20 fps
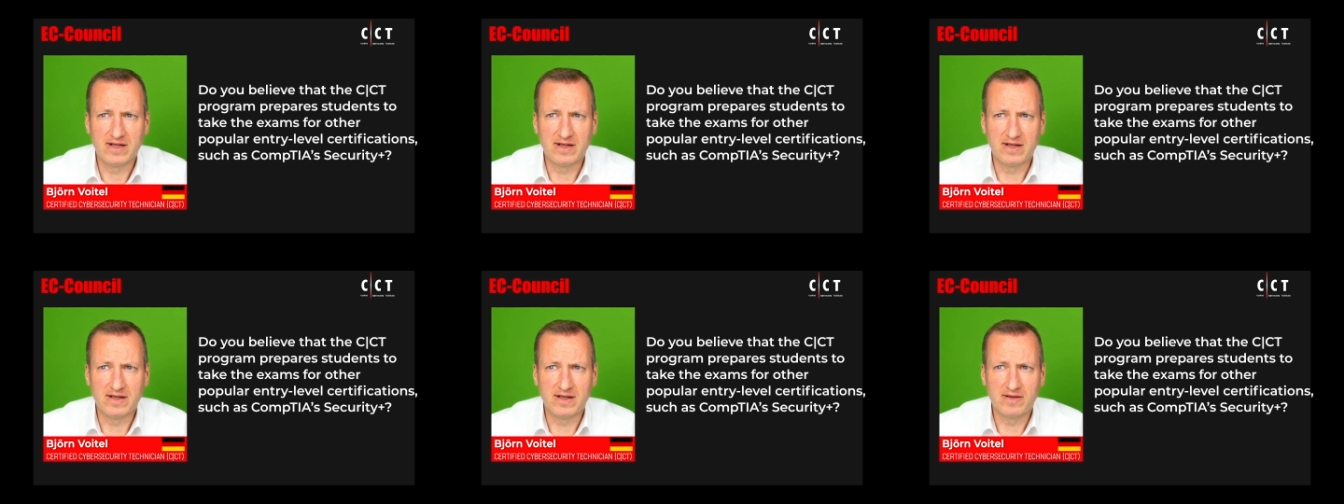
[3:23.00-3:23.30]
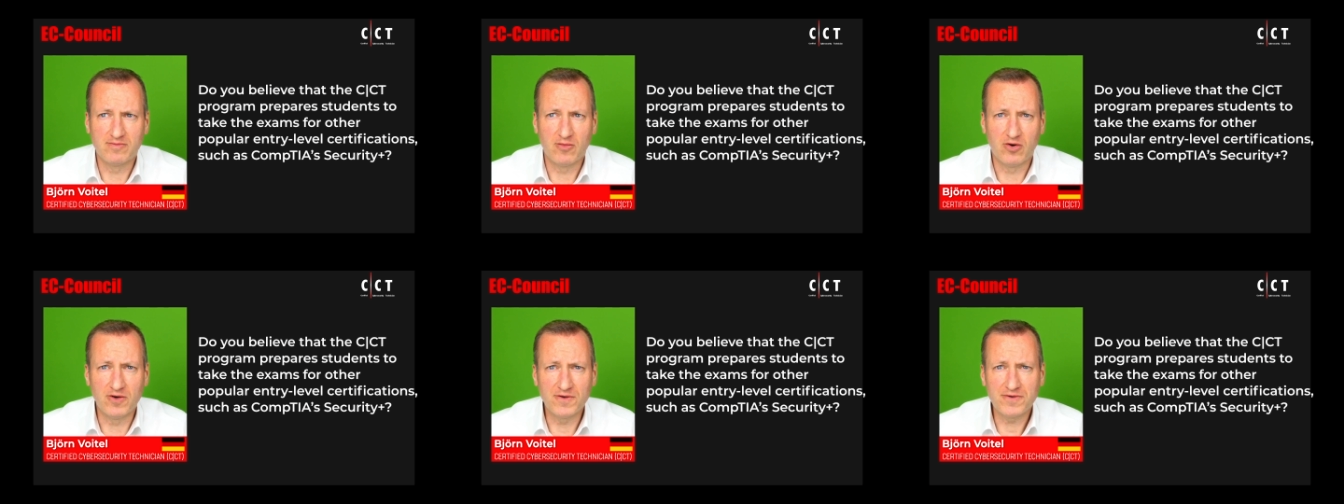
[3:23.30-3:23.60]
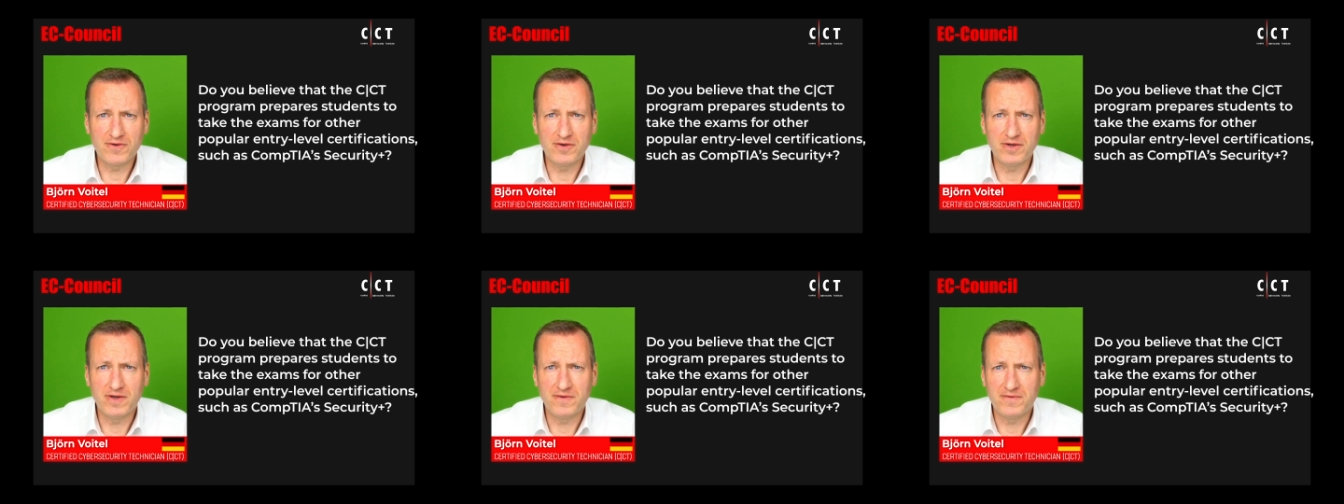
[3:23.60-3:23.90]
Um,
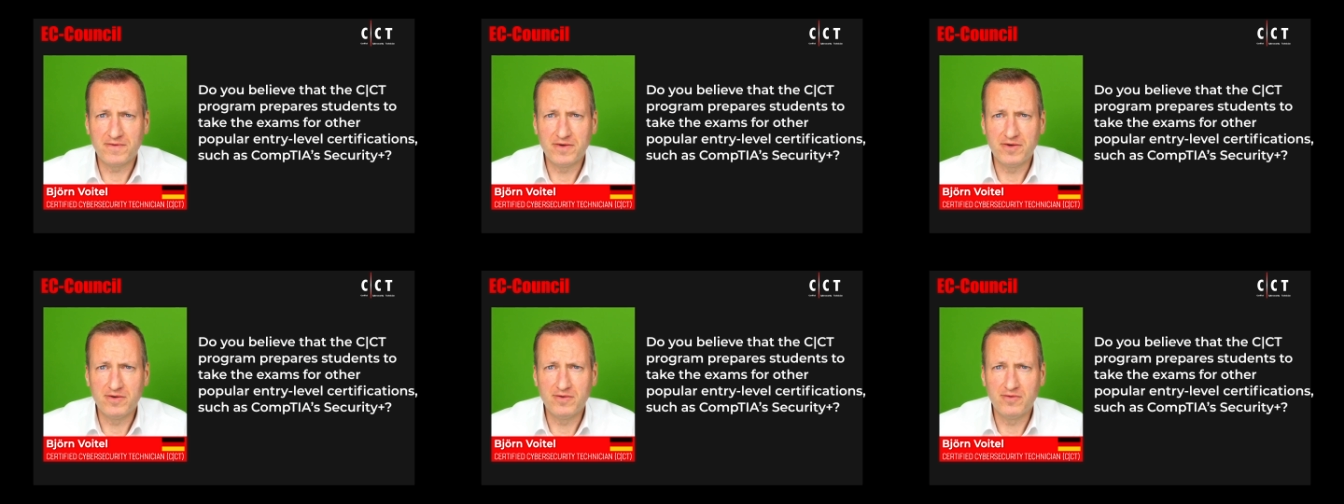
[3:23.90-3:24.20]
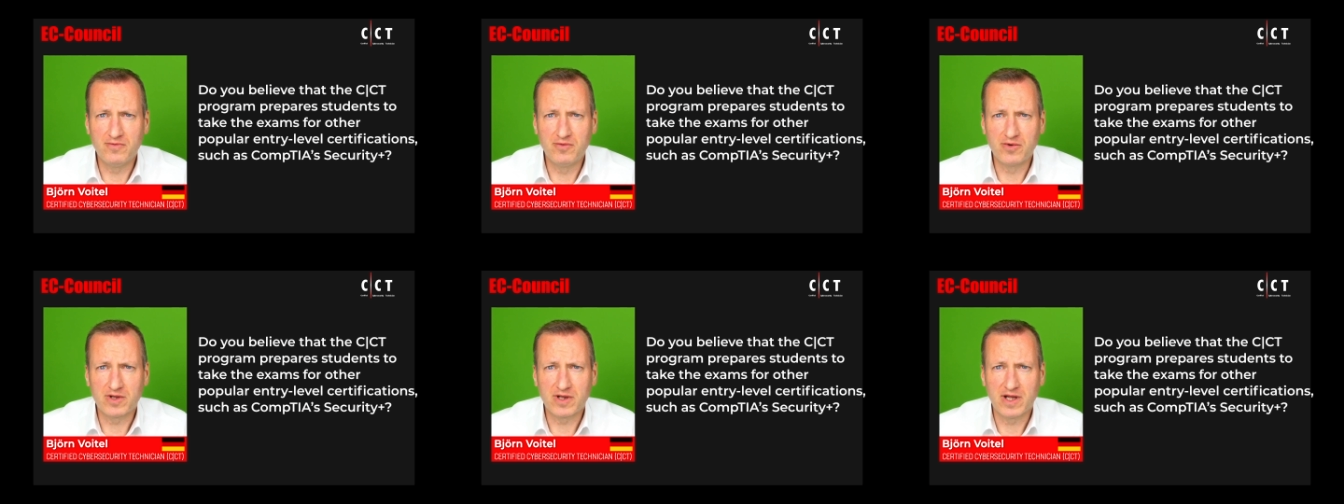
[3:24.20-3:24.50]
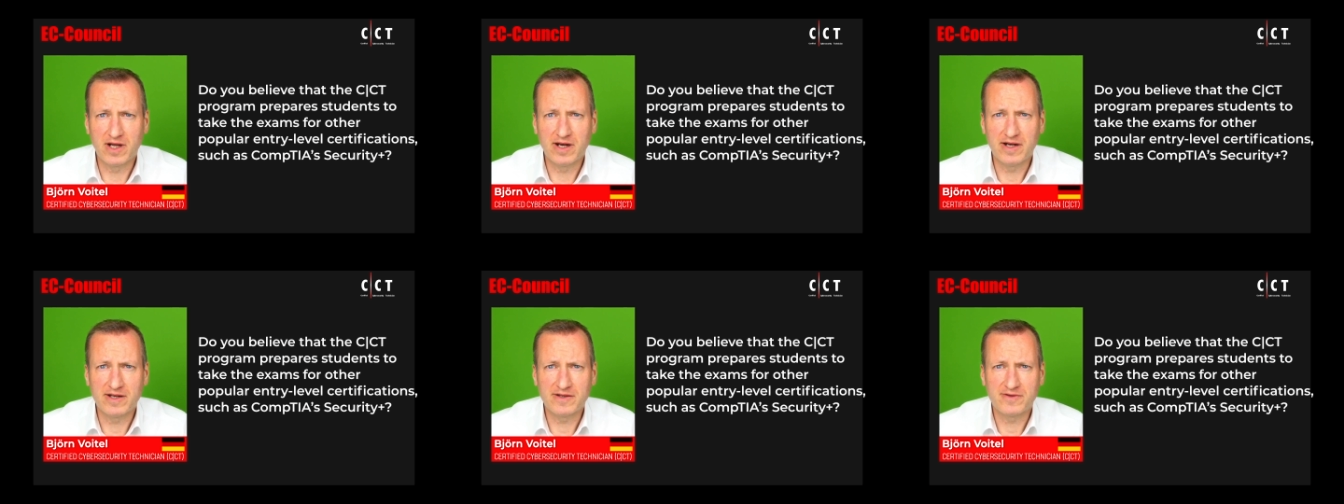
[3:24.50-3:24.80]
also, if you would
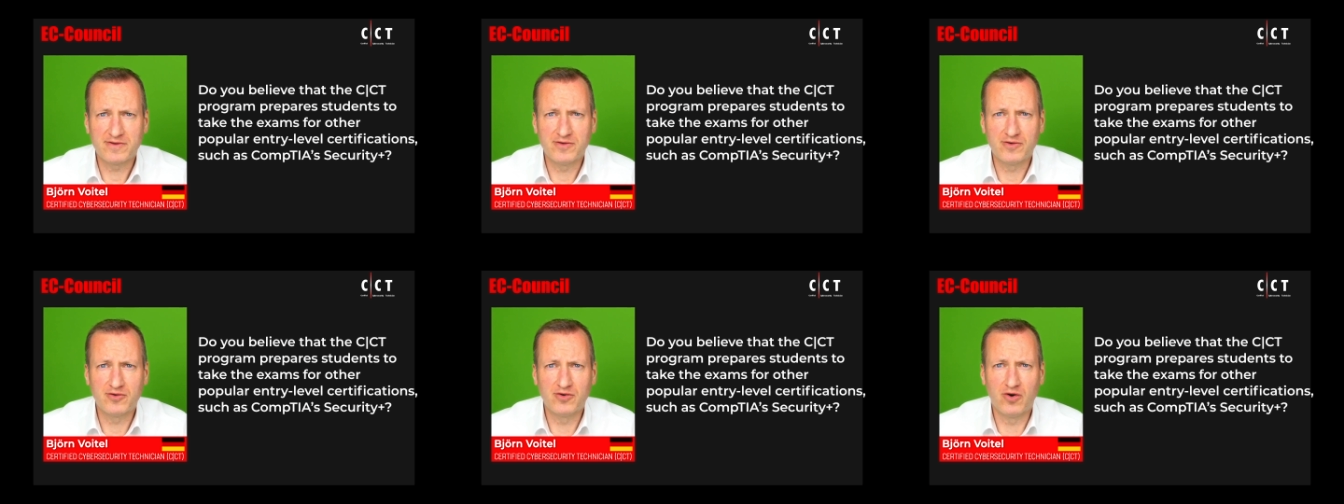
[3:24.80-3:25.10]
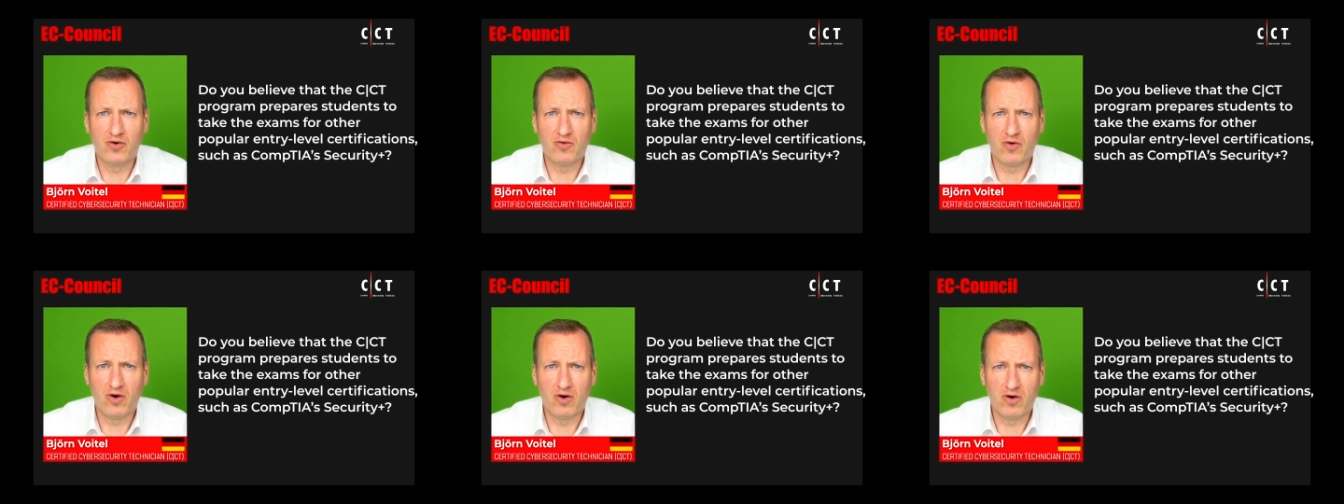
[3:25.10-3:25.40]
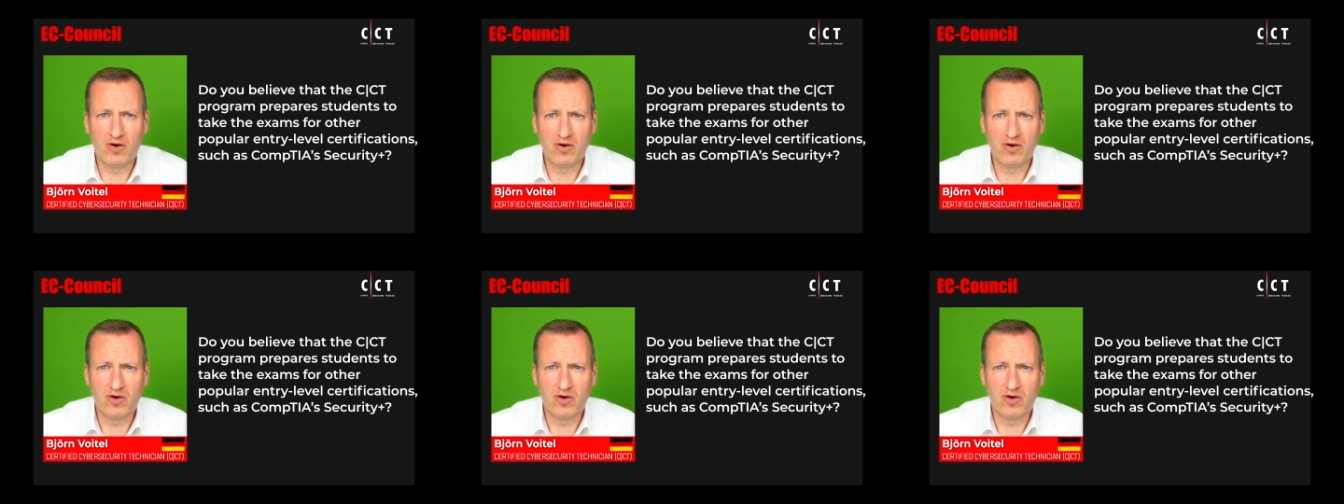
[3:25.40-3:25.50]
like to go